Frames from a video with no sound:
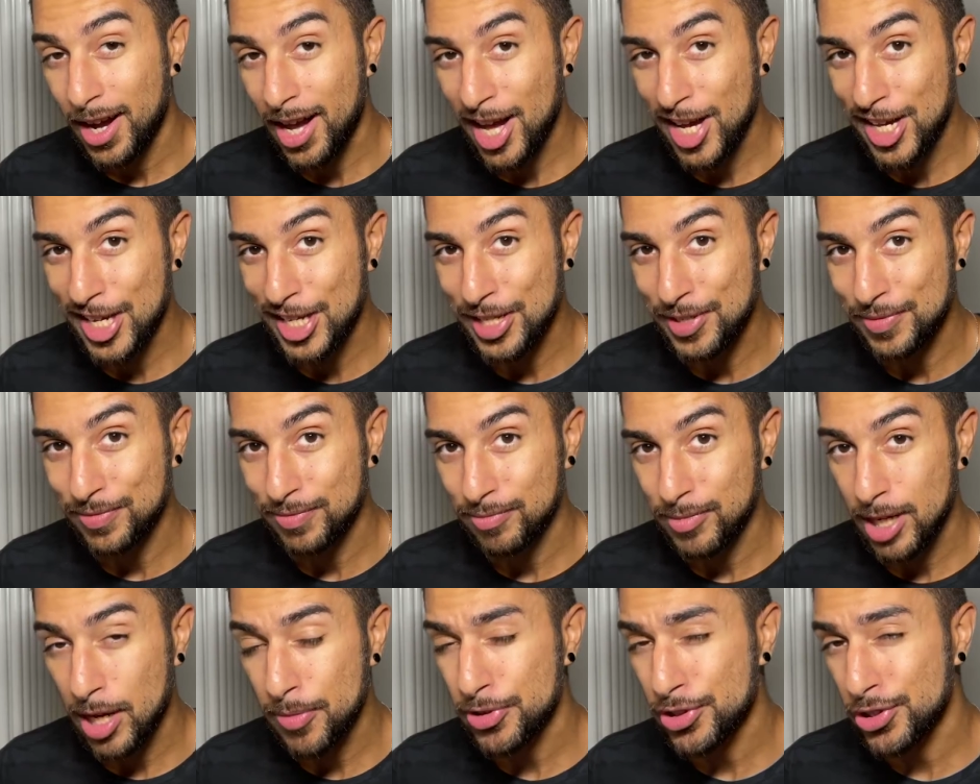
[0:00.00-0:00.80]
Hi,
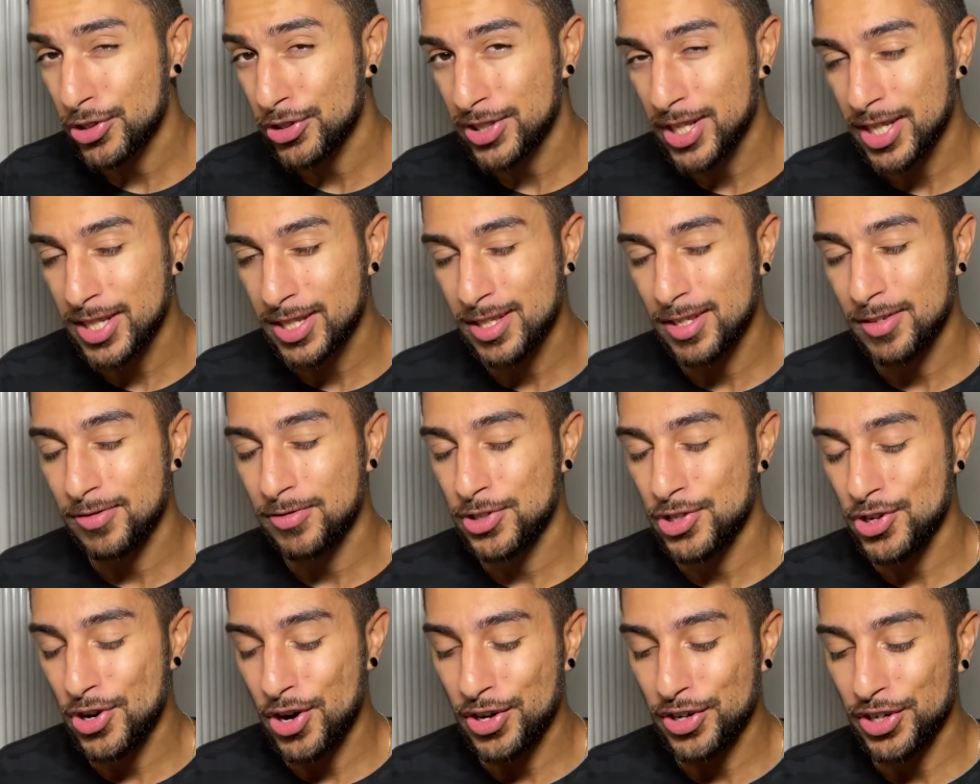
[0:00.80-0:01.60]
I'm sure that
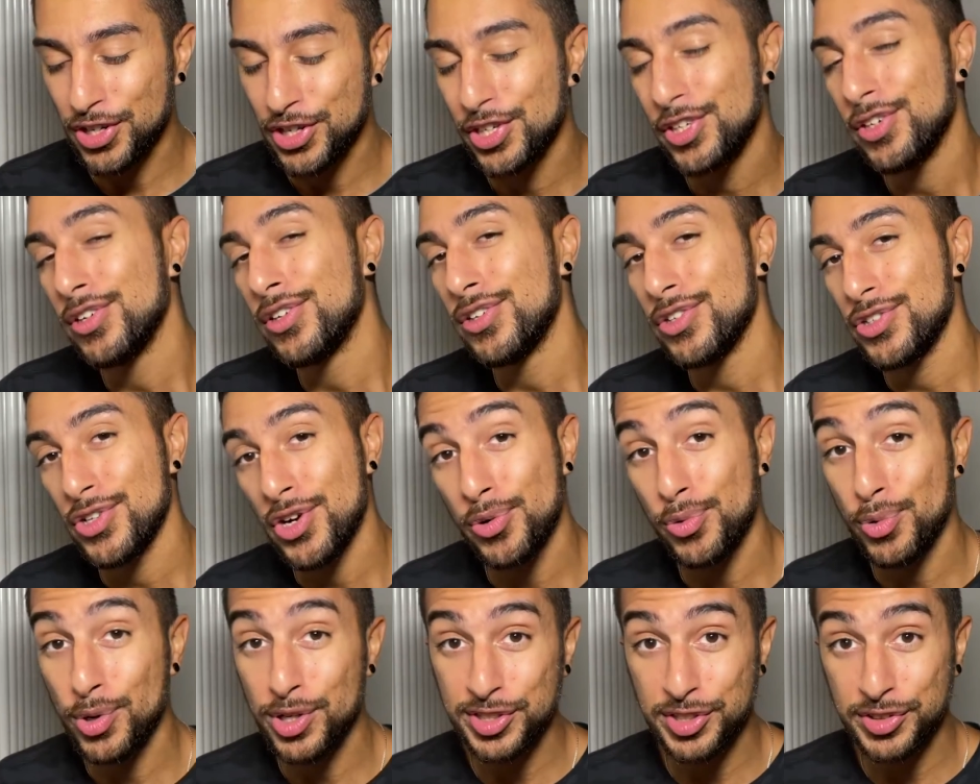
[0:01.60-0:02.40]
if you are here,
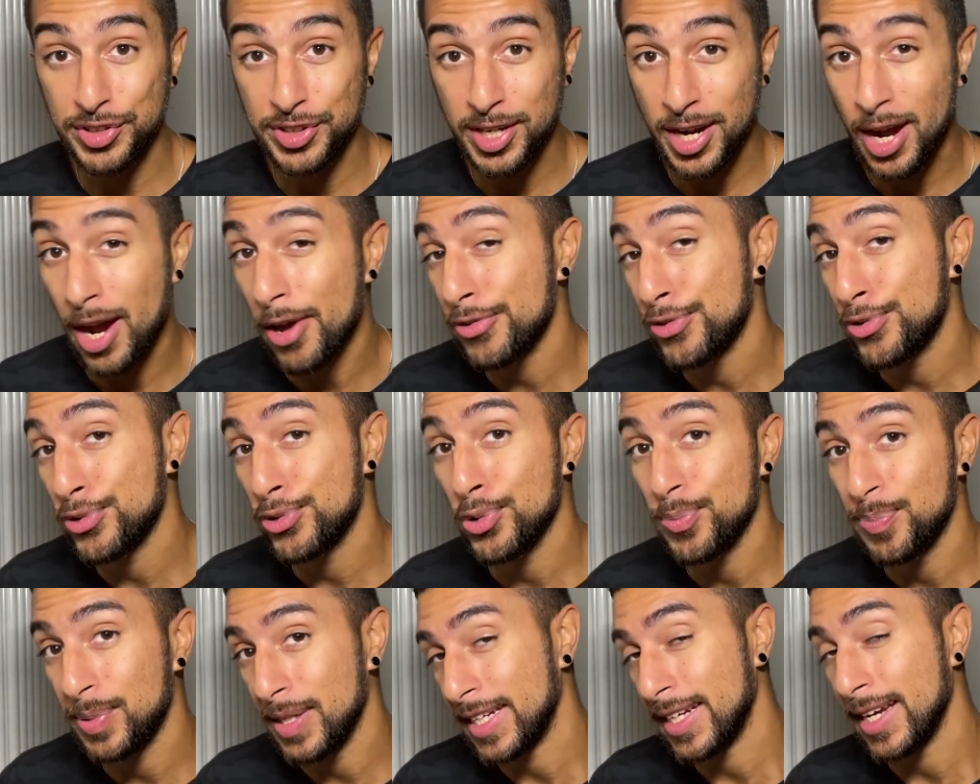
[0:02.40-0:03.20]
you're wondering how to
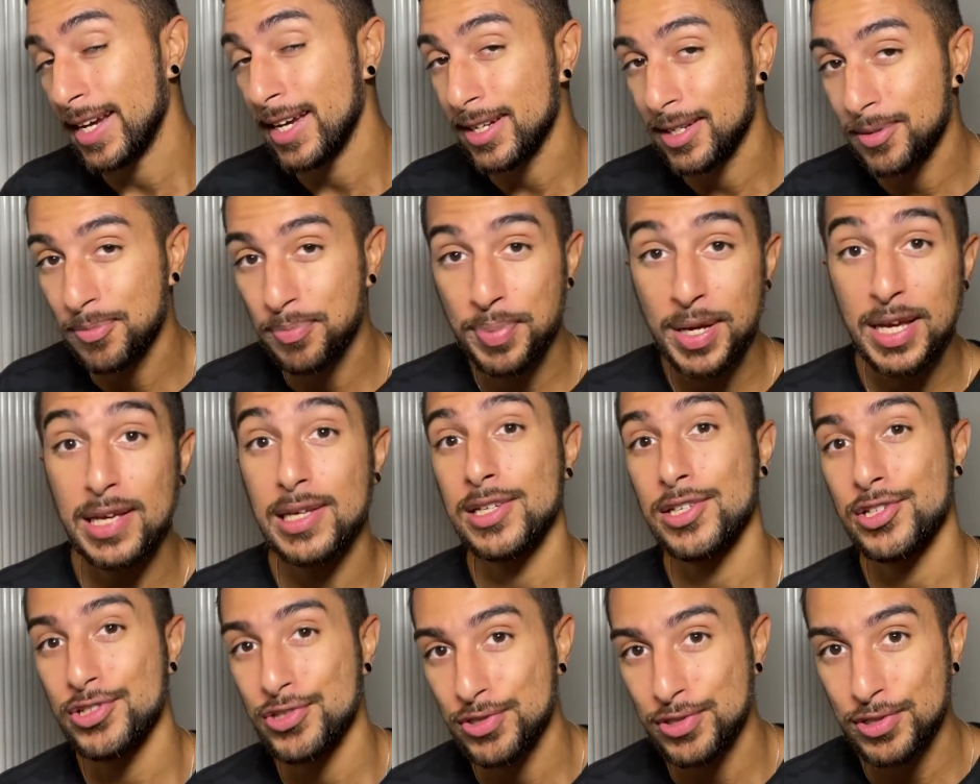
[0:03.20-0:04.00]
duplicate
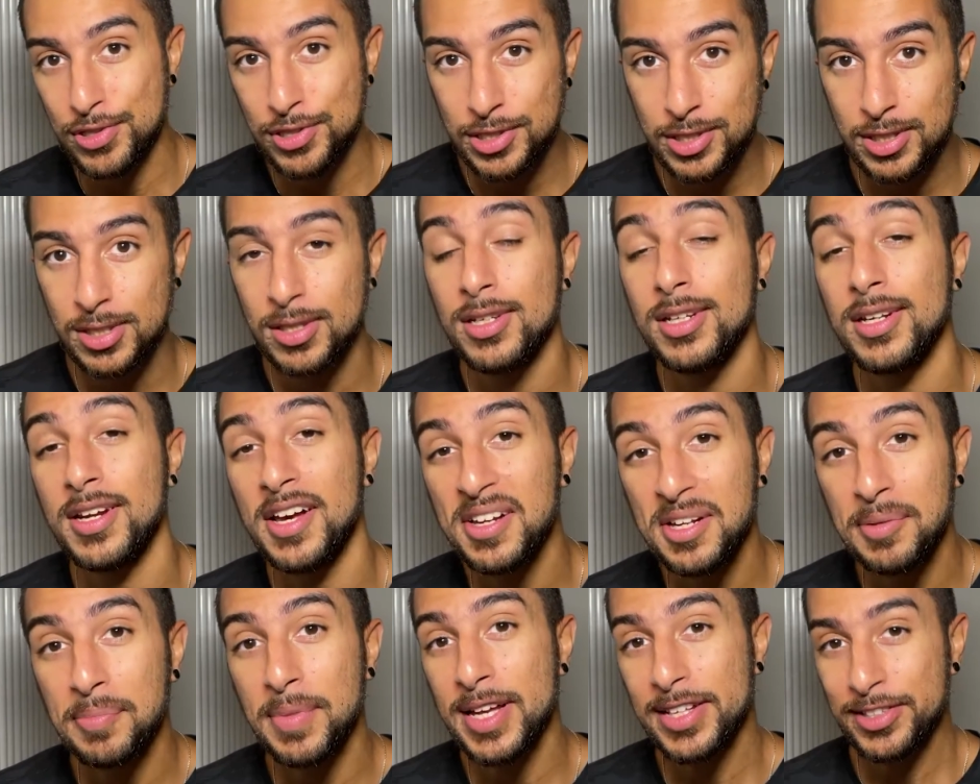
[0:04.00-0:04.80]
pages in
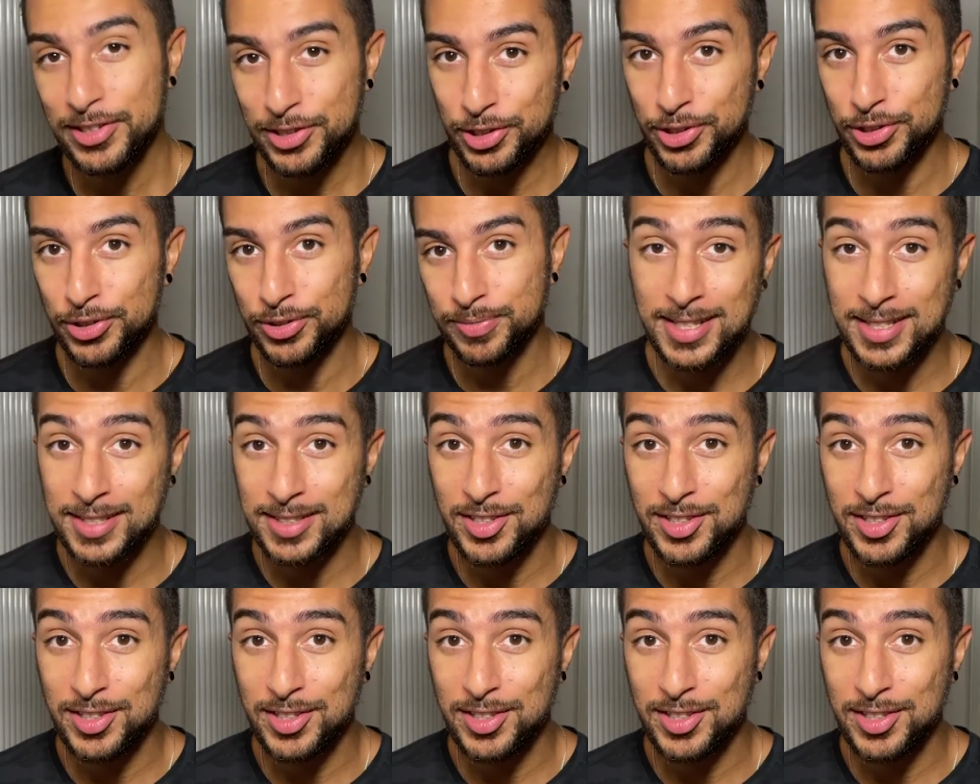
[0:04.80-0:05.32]
Elementor.